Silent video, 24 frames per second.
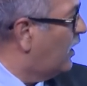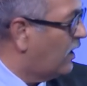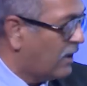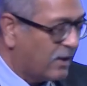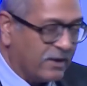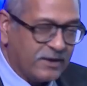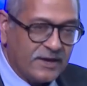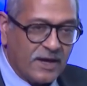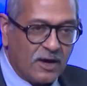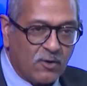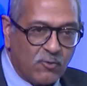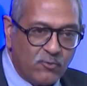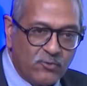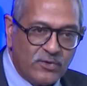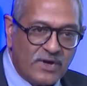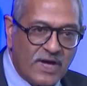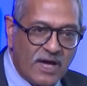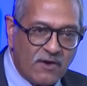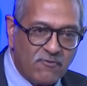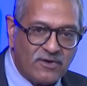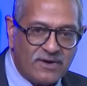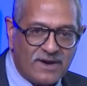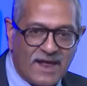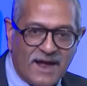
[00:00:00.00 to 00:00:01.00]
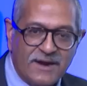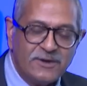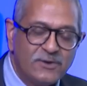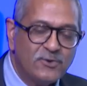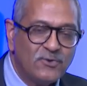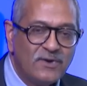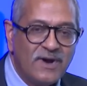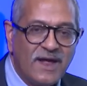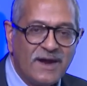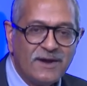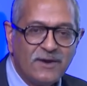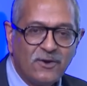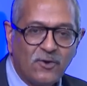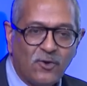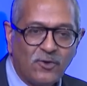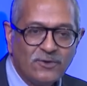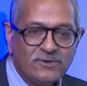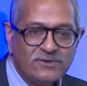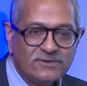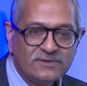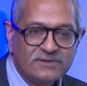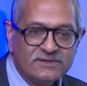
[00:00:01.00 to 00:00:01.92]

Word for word: Yeah, we have a land-to-land -land launch.